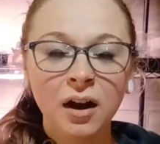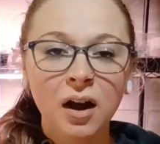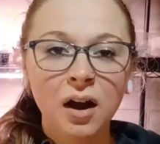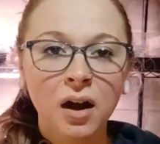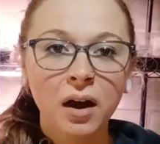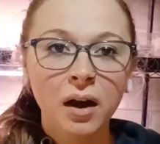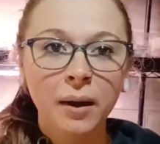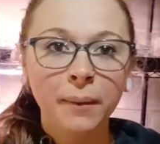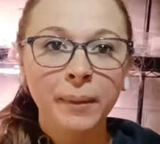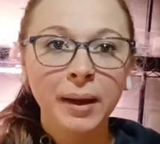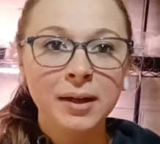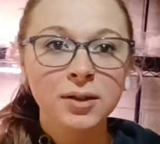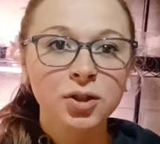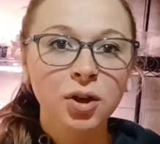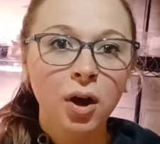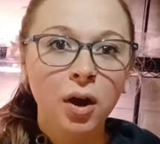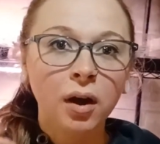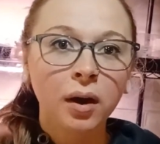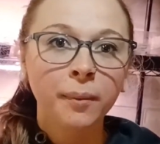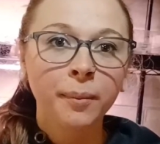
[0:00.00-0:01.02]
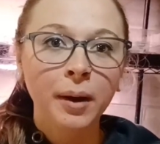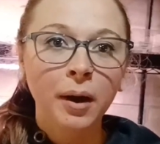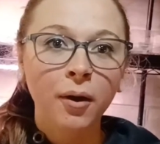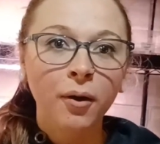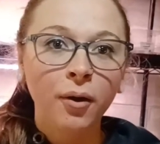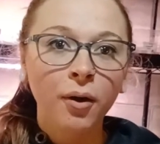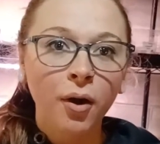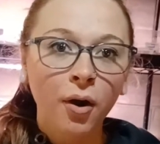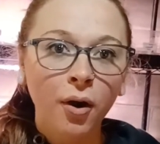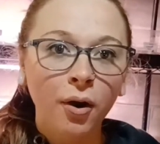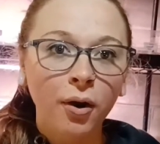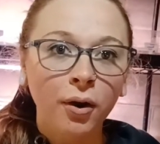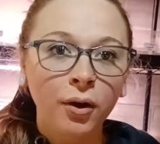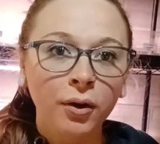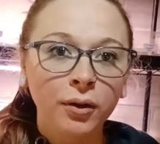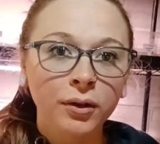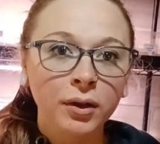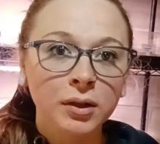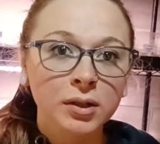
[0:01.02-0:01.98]
I talk about
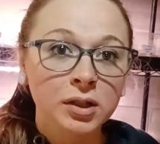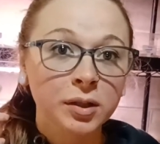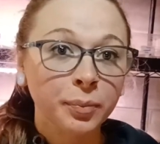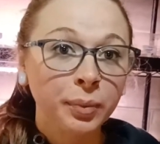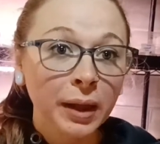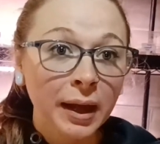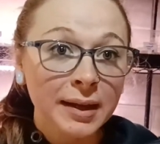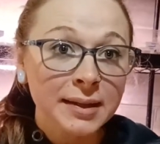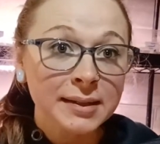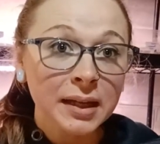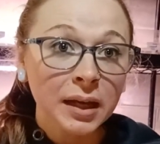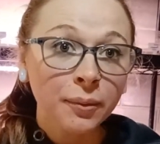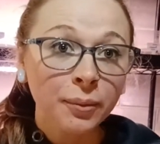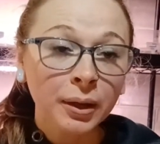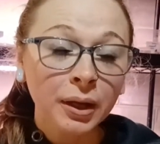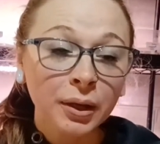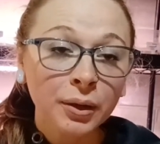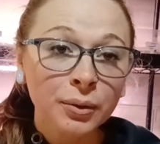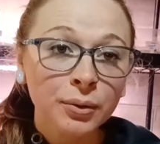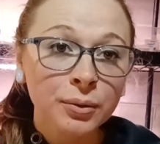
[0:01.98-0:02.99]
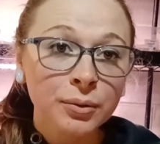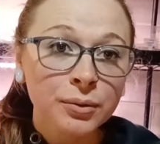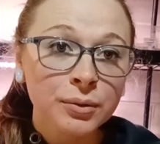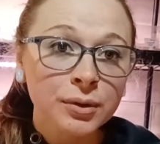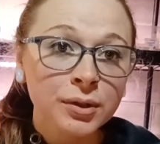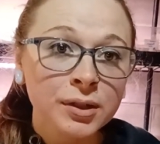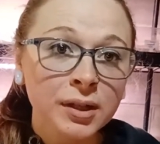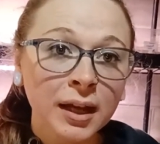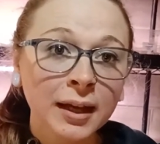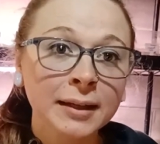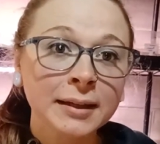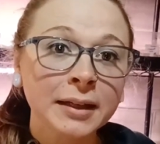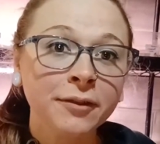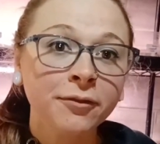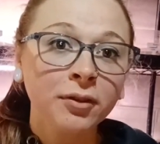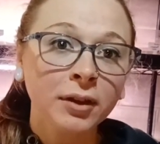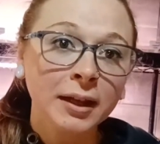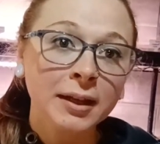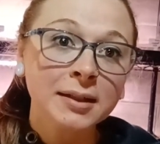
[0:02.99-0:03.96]
all the supplies that we use. I
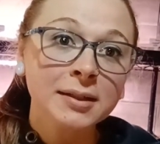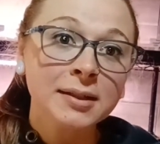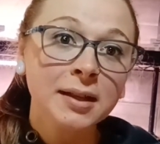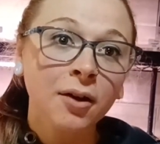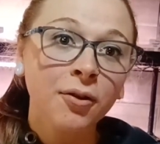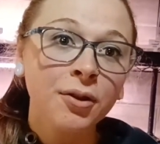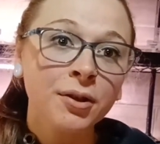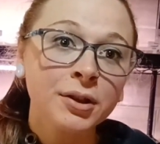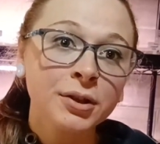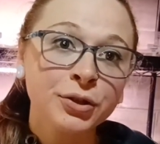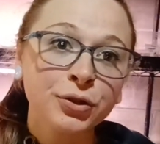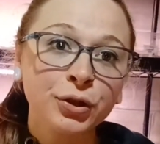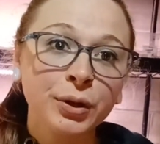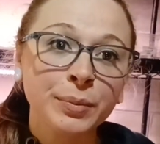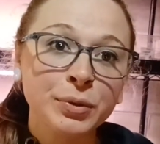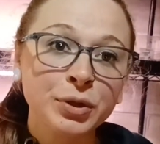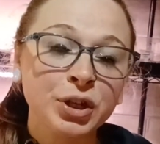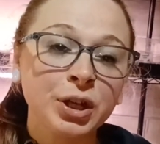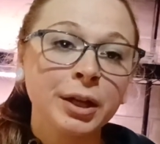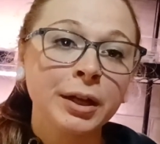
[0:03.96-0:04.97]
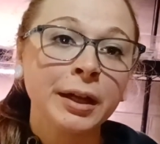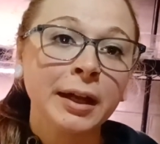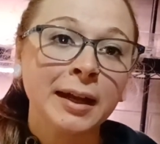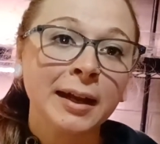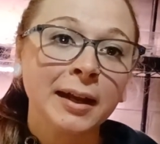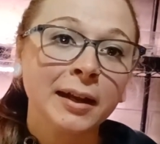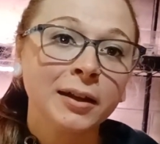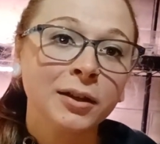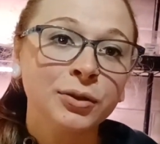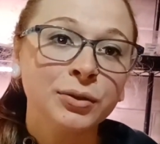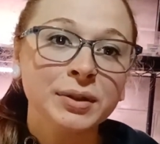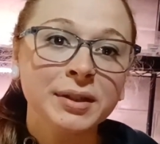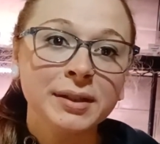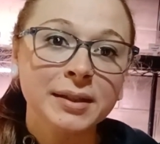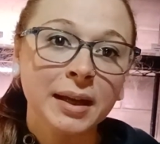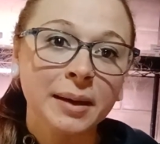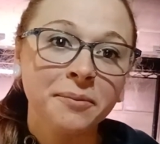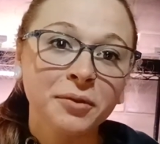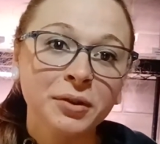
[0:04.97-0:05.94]
leave links down in the description, and I can do the
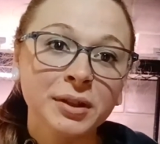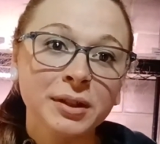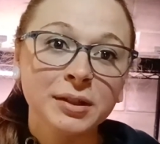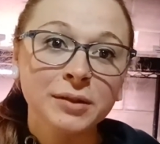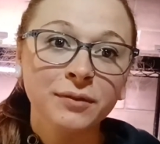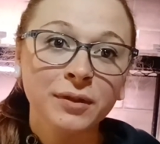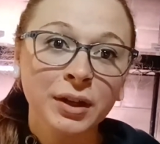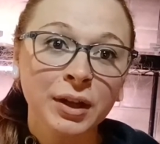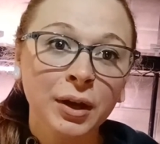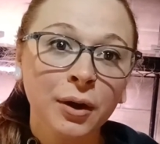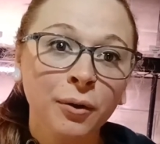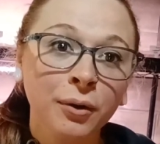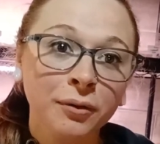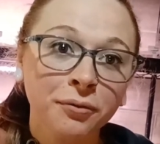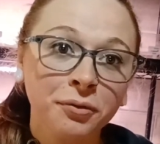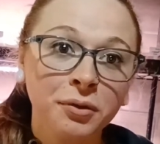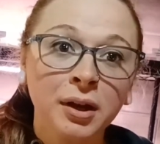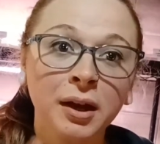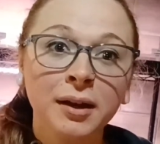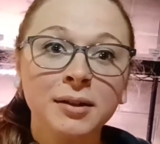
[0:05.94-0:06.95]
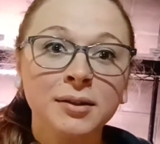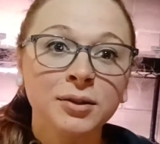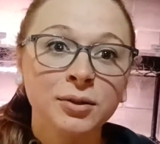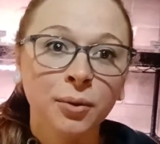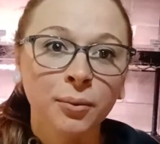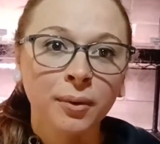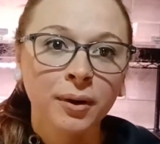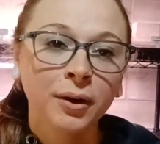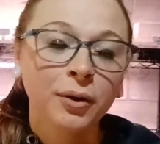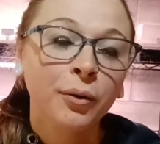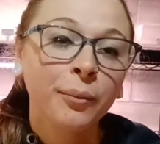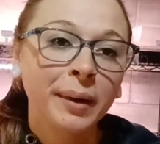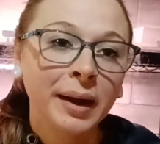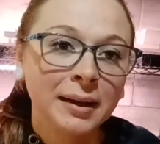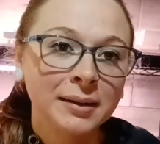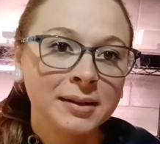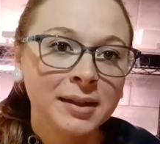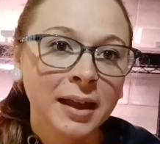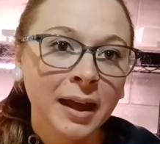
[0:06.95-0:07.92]
same for this video if you guys don't want to go
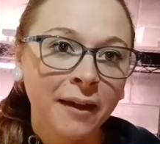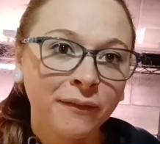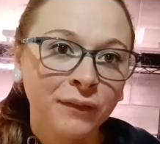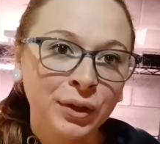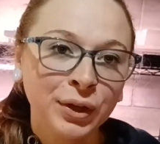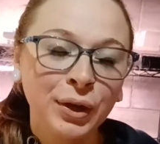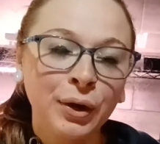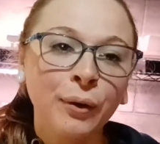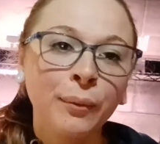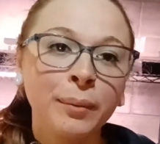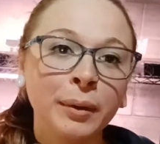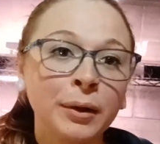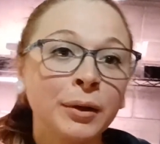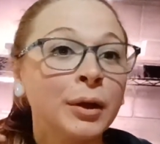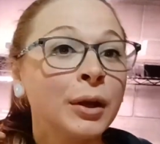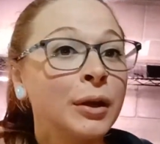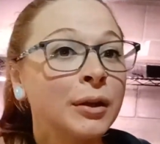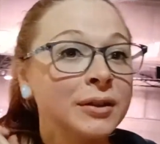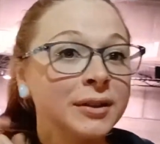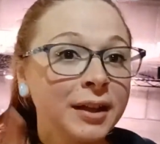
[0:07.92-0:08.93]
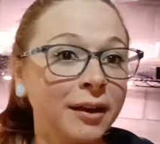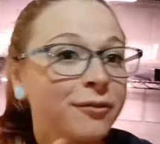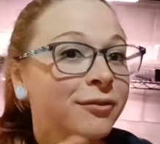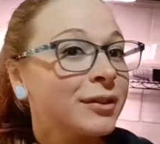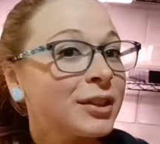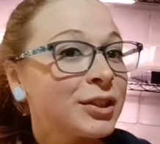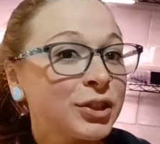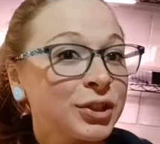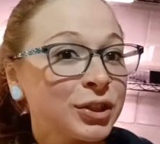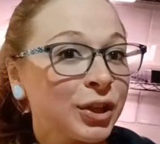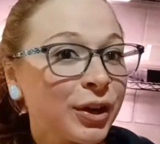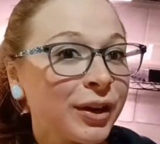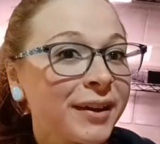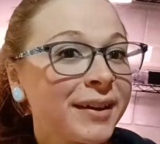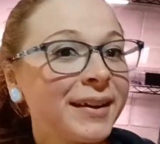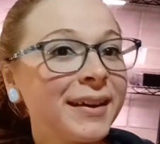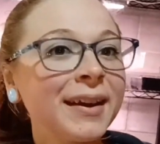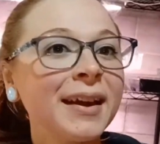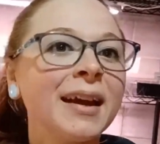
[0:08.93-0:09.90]
back to that video, but definitely
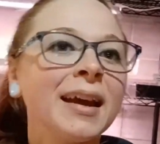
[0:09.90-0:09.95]
should.